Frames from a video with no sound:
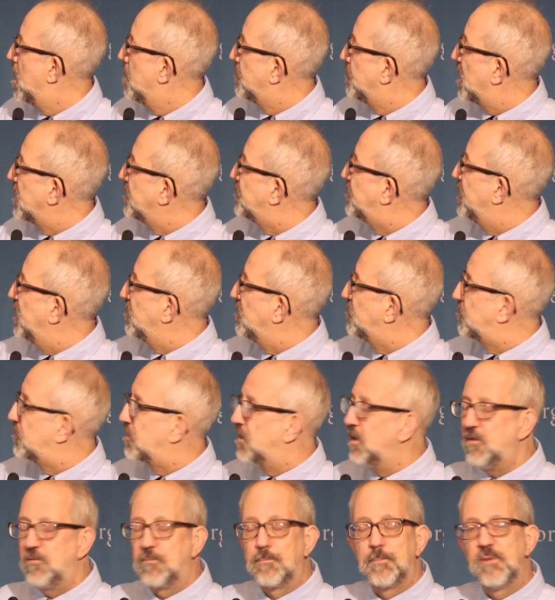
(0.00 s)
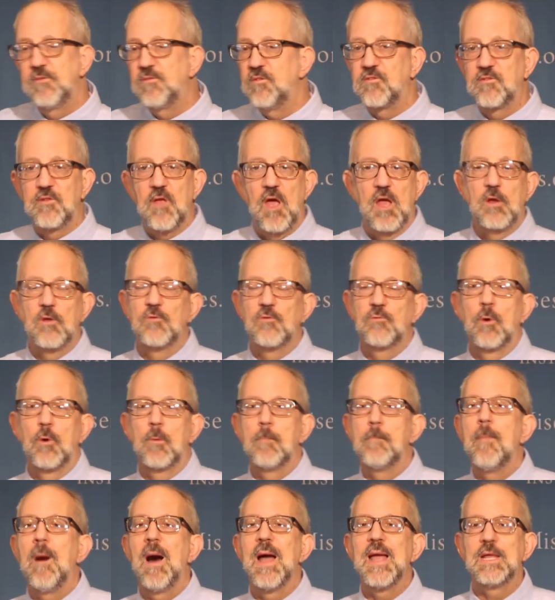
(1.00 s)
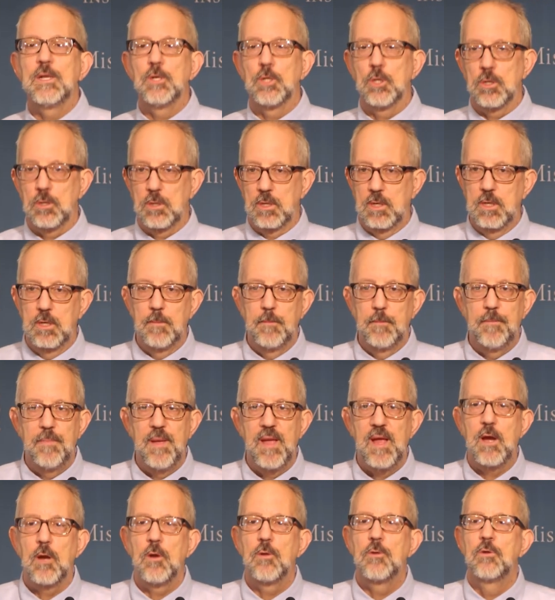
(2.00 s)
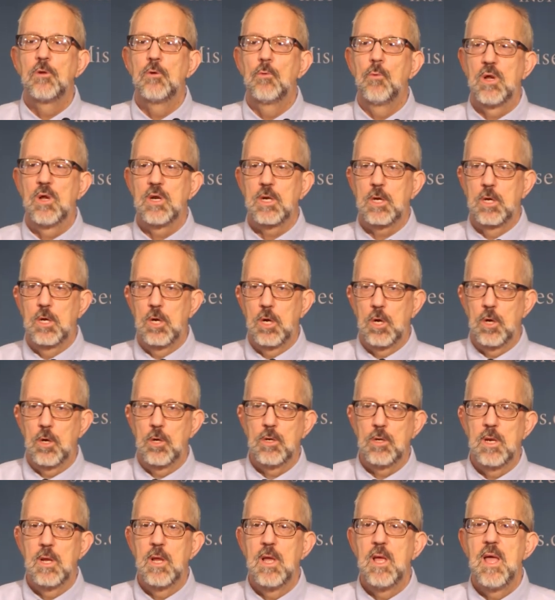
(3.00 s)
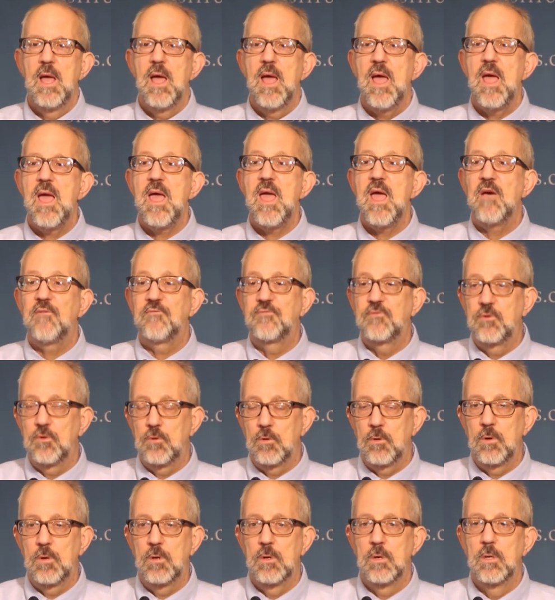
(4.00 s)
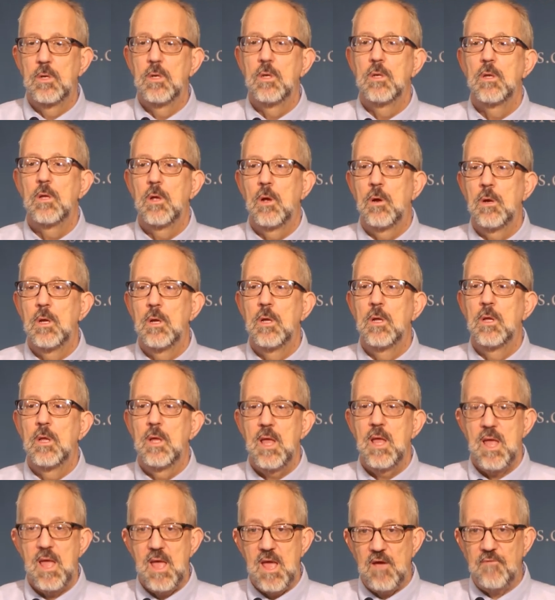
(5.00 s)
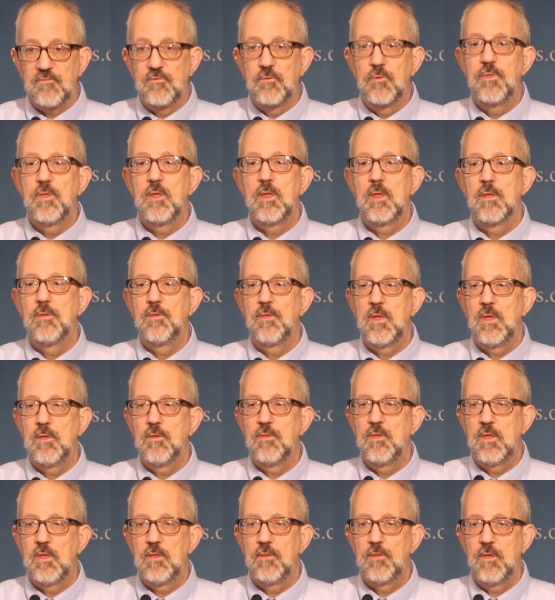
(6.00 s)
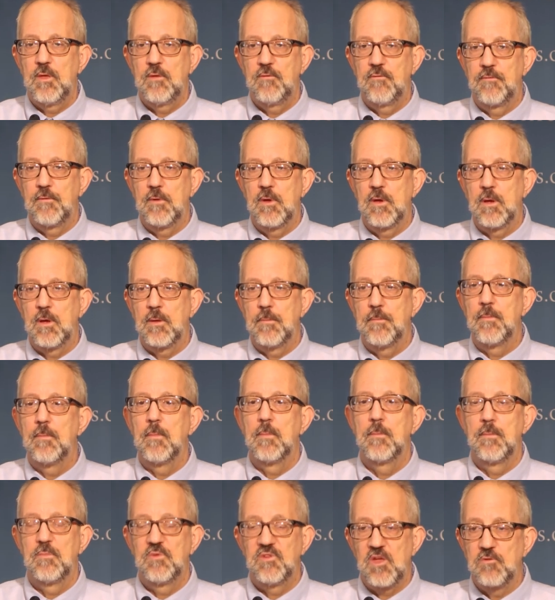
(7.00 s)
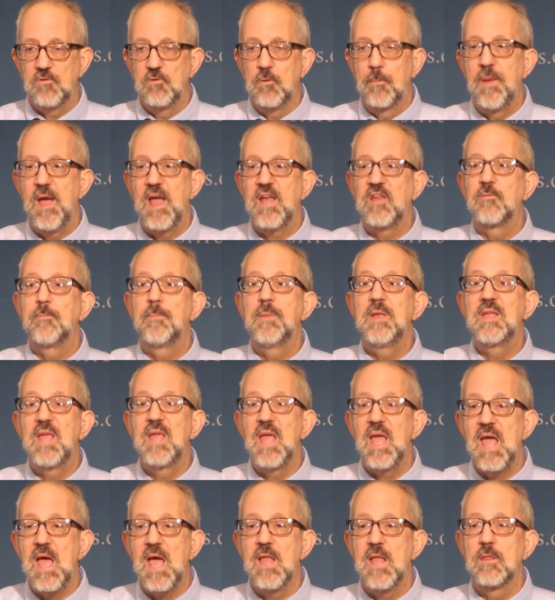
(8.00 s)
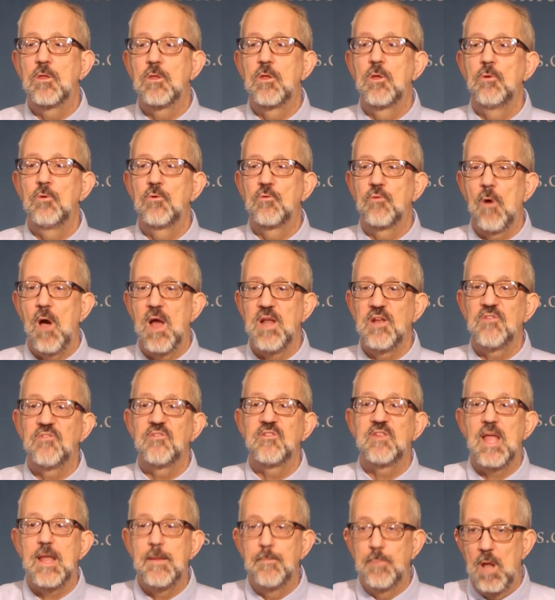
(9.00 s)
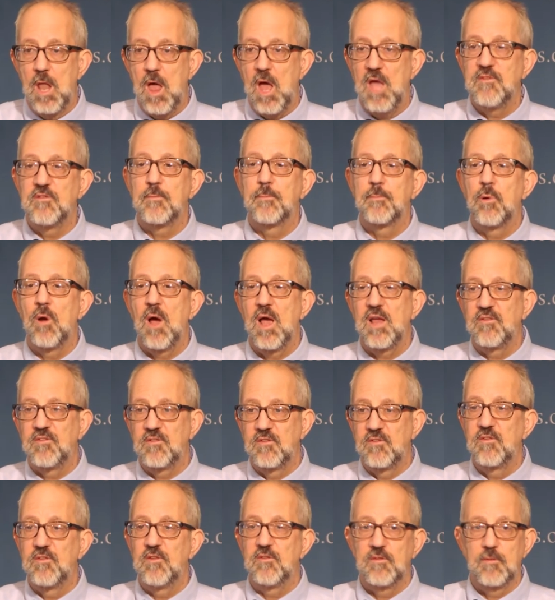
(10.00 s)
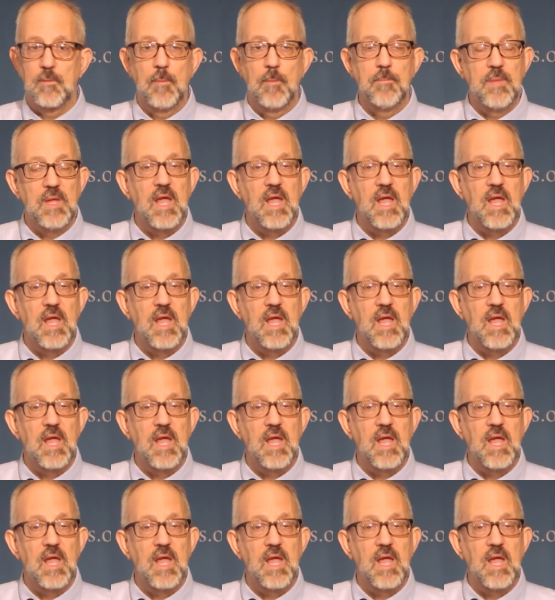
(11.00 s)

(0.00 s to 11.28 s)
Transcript: But these business cycles were minor compared to what occurred after the central banks began to try to stabilize the price system and